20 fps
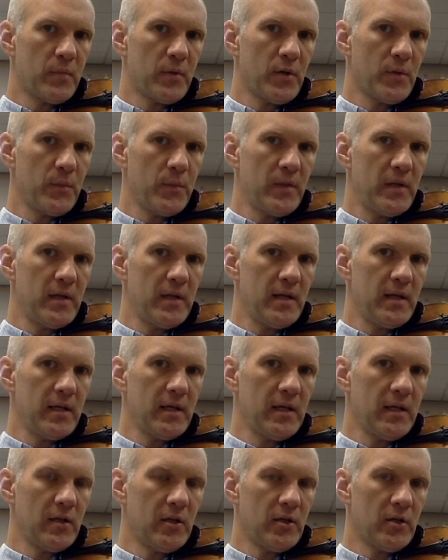
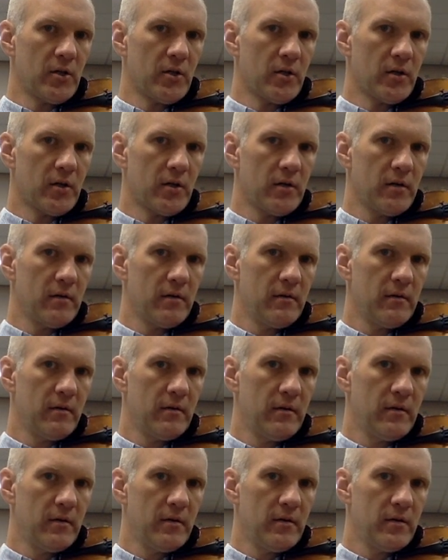perpendicular
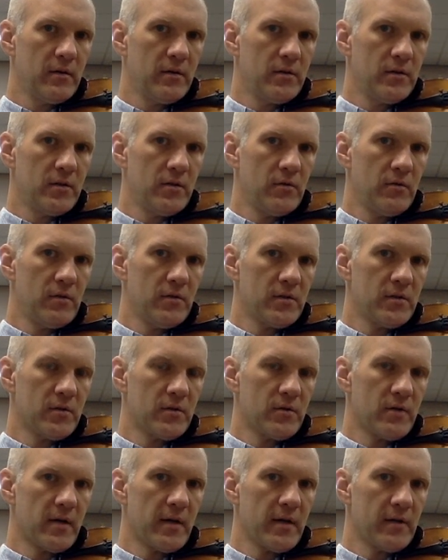to the
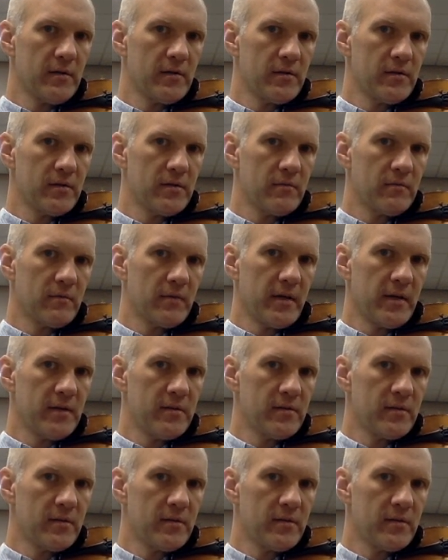strings, right?